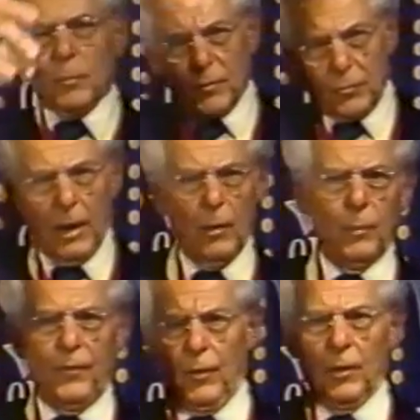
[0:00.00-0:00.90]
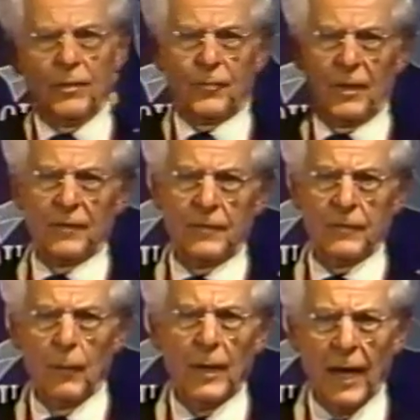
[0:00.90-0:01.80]
crowned with thorns, for instance.
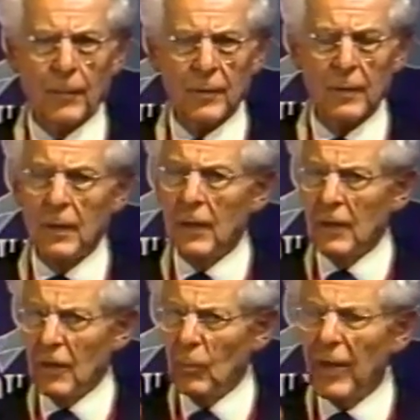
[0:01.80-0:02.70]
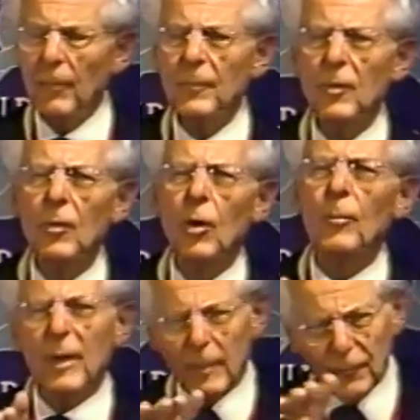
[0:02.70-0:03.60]
Now what happened? Now we happen to know,
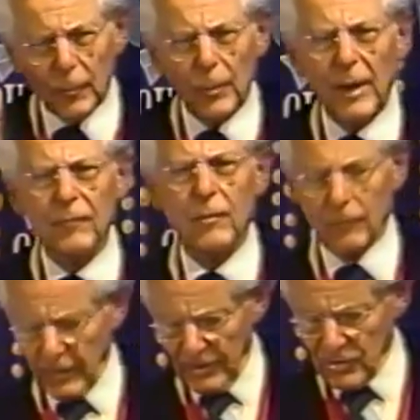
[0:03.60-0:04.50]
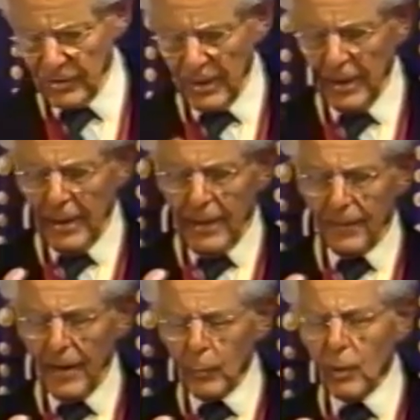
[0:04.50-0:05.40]
maybe from private revelation,
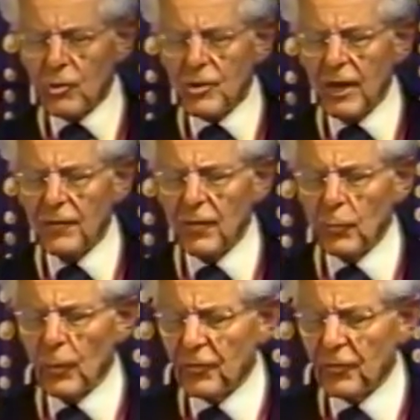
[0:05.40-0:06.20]
that when Jesus was